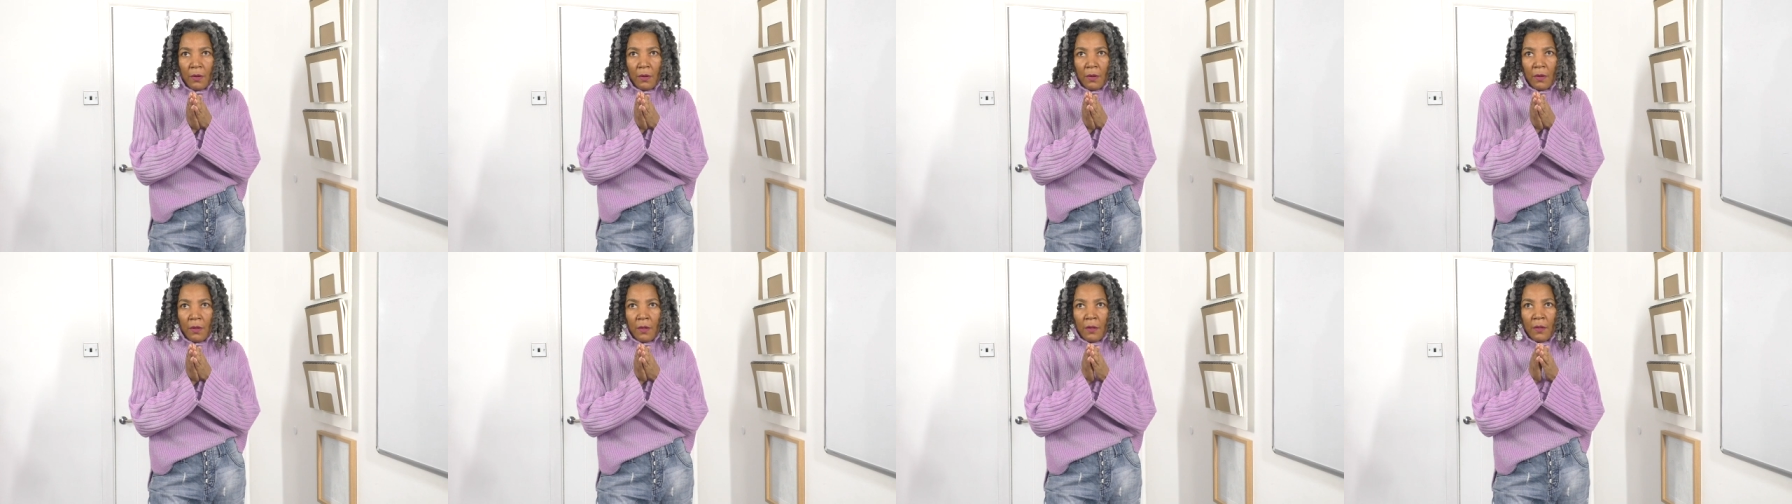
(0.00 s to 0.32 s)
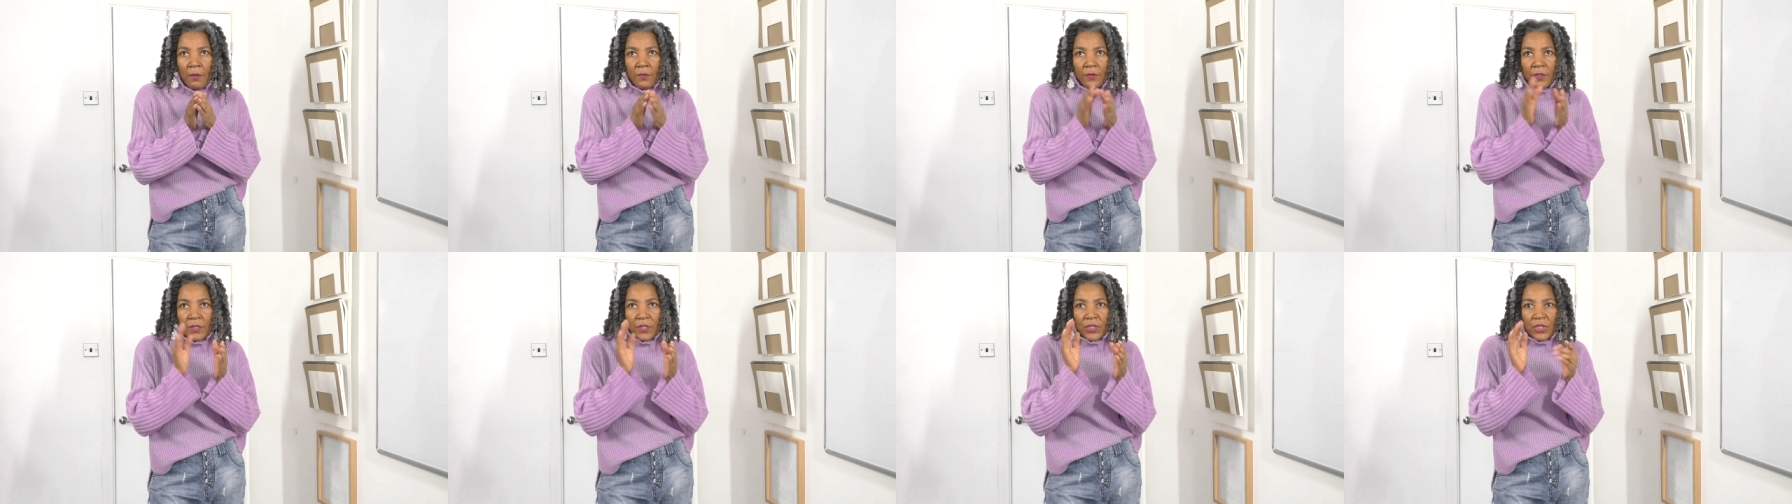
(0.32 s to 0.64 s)

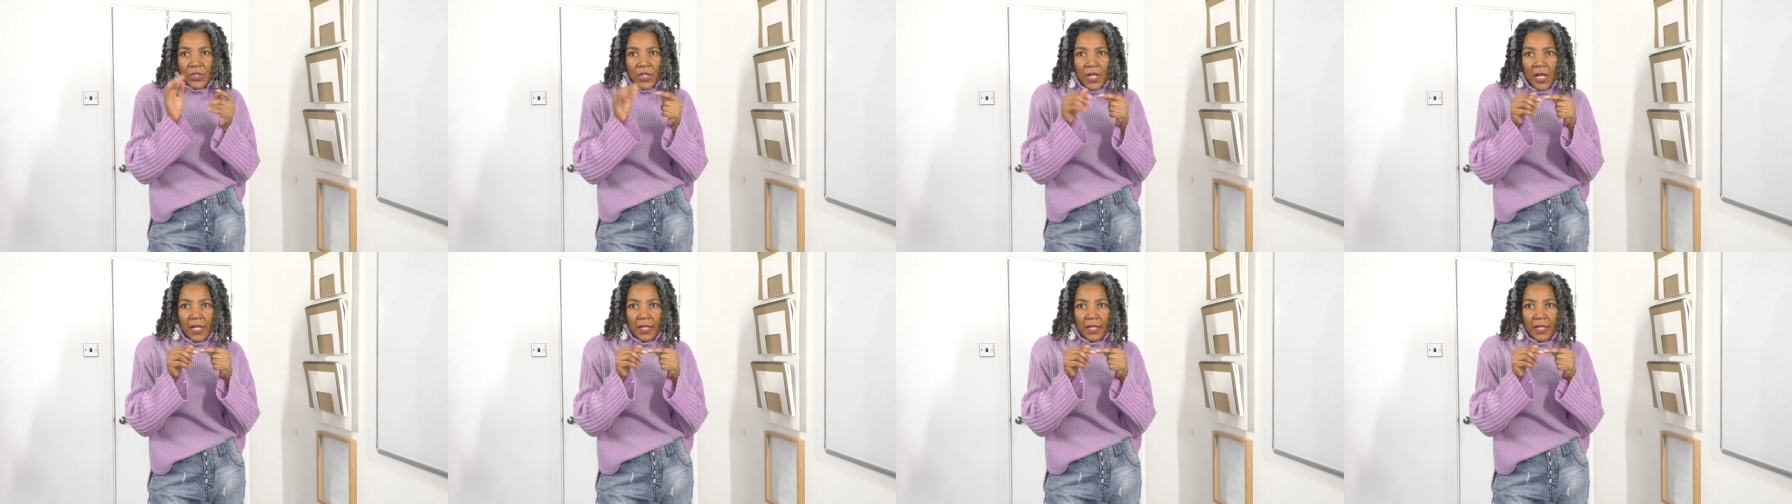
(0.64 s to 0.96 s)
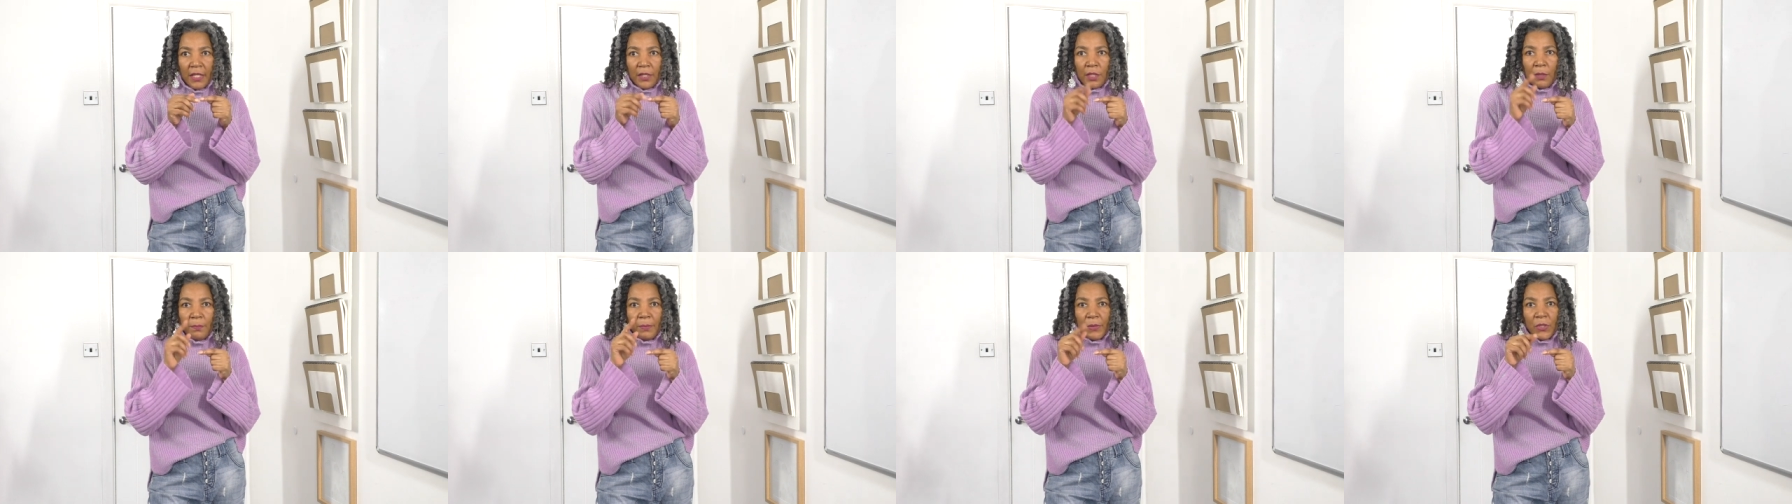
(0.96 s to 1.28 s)
the
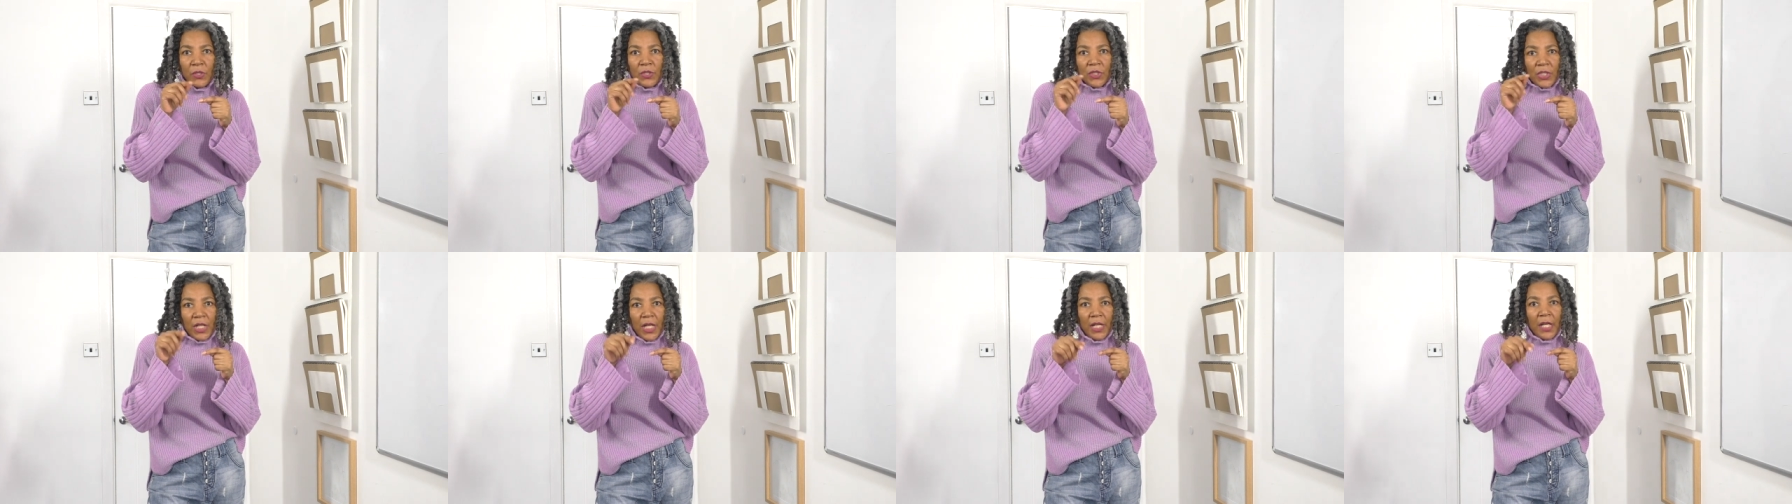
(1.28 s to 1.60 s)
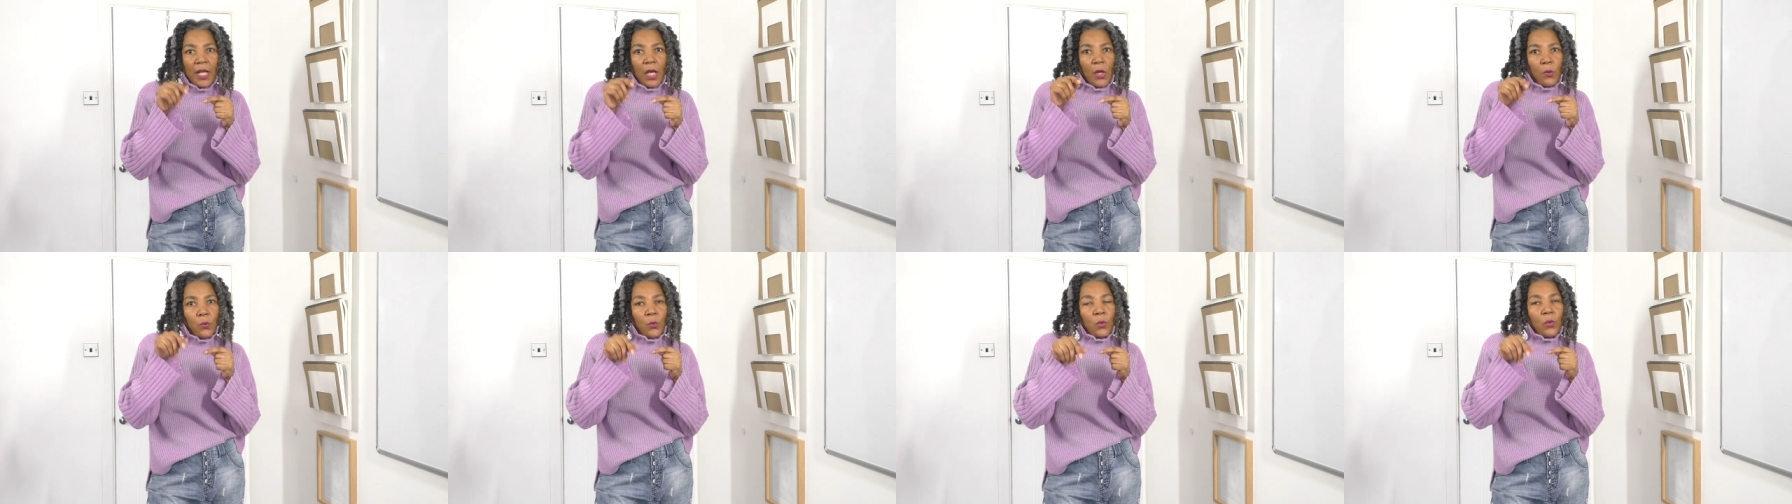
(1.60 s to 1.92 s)
jacket, the blue
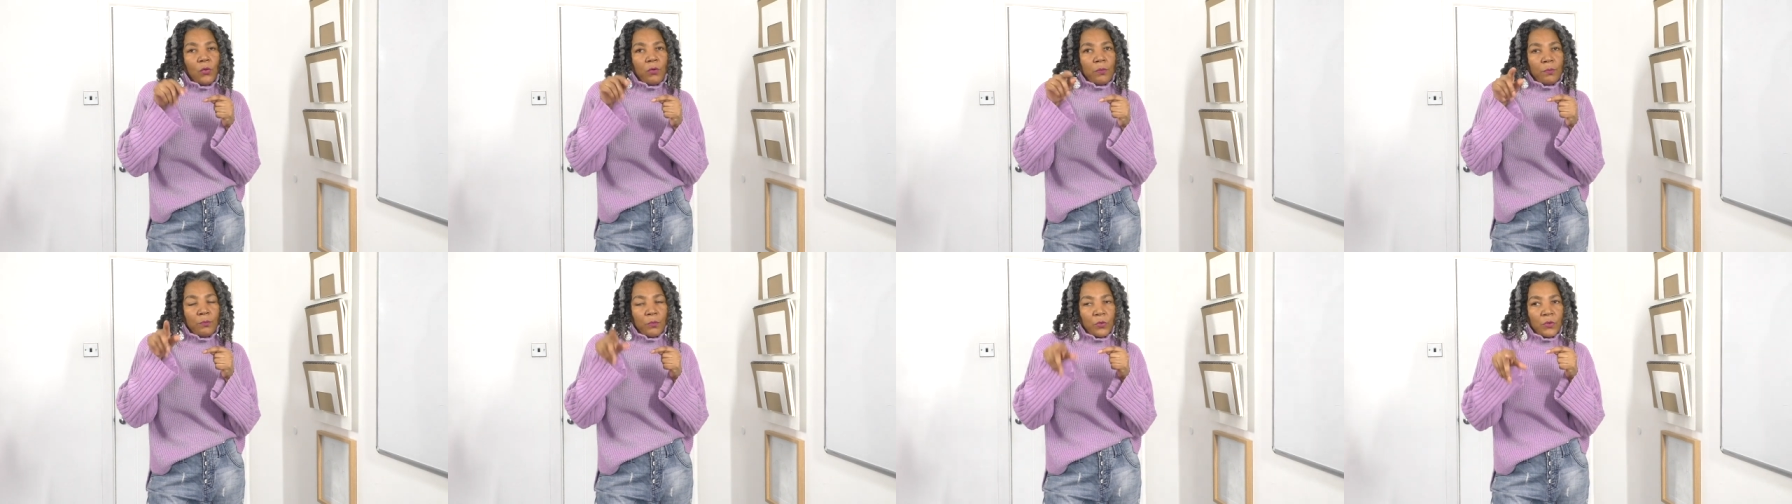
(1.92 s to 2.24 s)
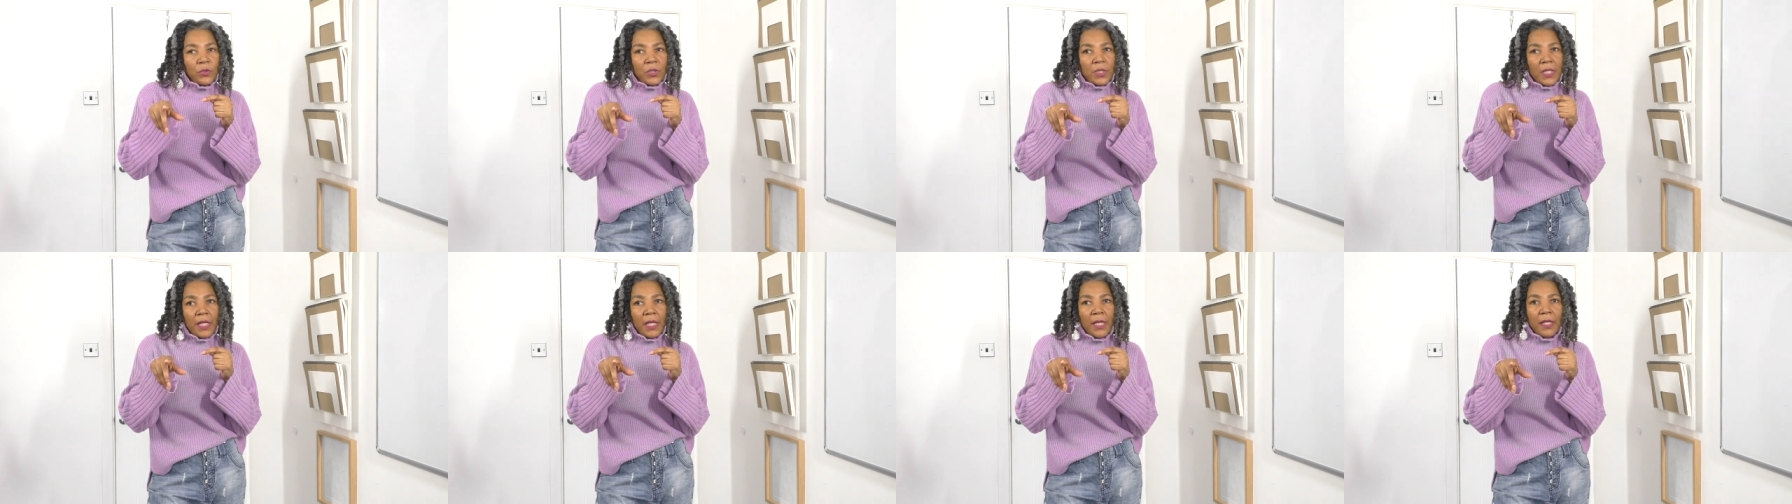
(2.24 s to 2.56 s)
jacket I wore on
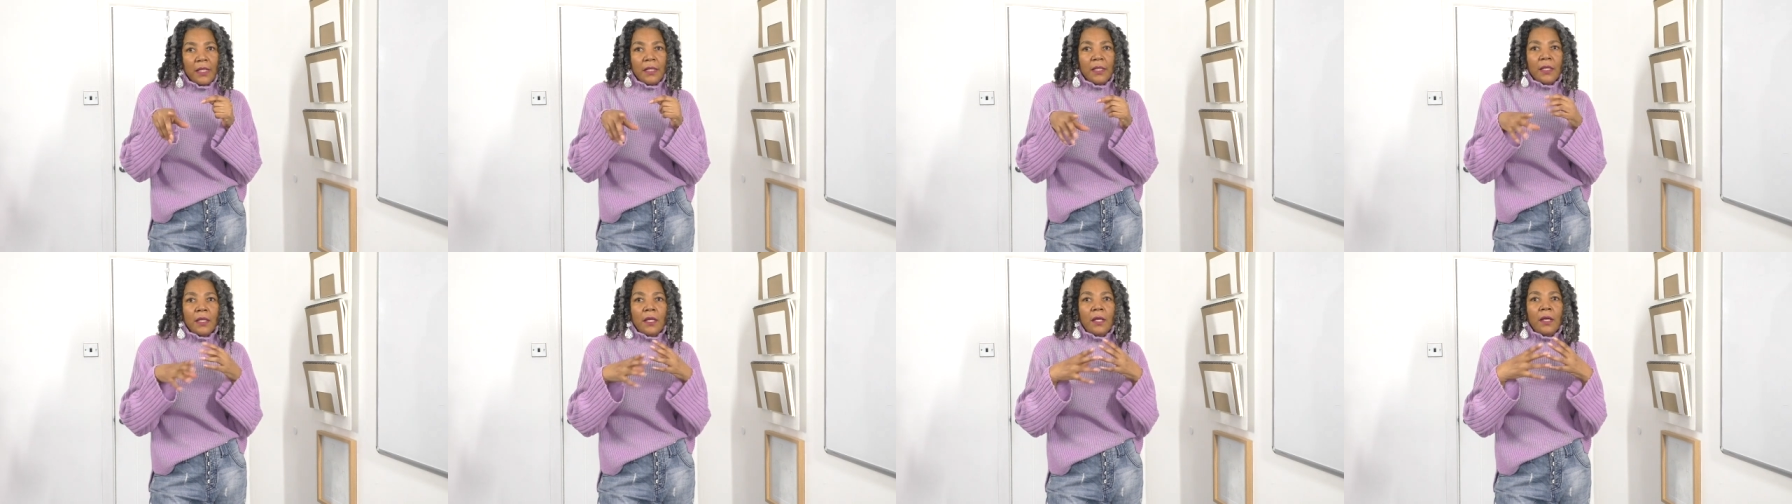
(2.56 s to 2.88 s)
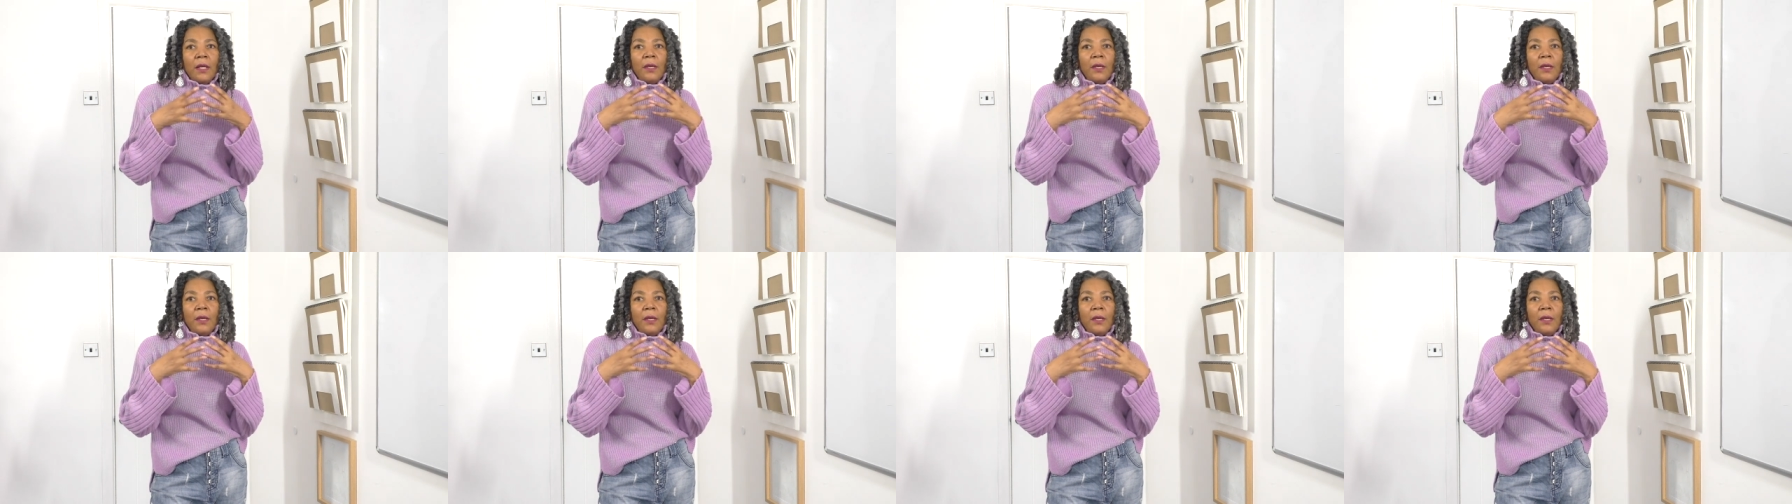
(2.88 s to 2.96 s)
Monday